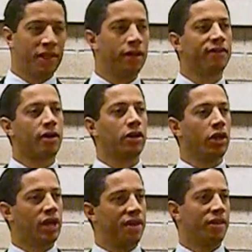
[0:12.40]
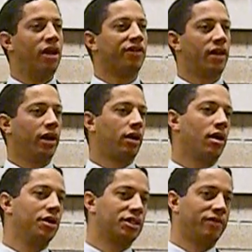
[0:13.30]
But then you start to look at things like
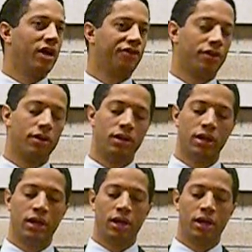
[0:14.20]
conservation,